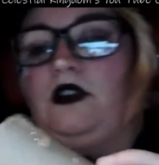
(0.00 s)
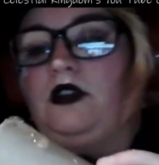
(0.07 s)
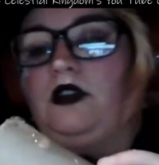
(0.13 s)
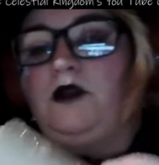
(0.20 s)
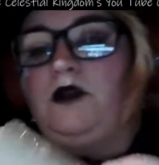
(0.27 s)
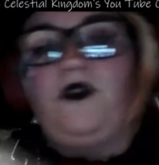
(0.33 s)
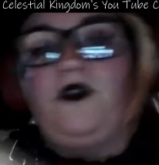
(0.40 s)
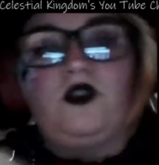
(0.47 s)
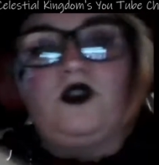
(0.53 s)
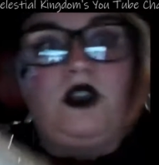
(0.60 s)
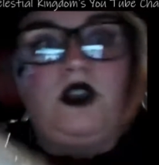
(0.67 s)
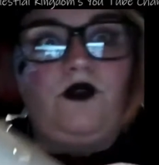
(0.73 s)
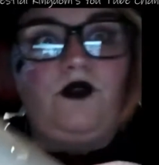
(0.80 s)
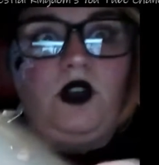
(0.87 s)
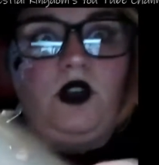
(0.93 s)
My first time
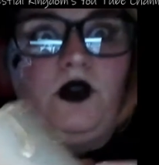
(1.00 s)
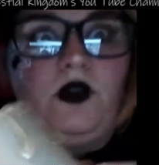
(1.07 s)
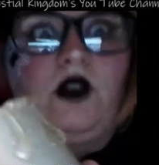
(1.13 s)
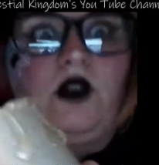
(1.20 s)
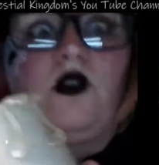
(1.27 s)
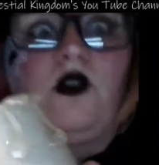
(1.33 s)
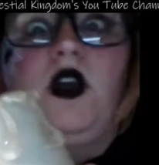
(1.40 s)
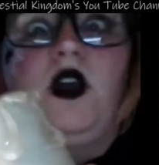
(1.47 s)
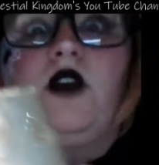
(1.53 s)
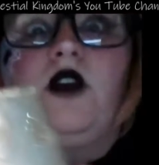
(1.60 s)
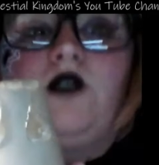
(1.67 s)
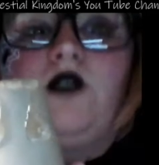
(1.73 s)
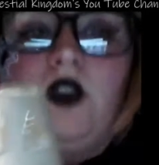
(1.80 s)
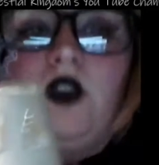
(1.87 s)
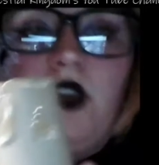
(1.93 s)
videoing a craft.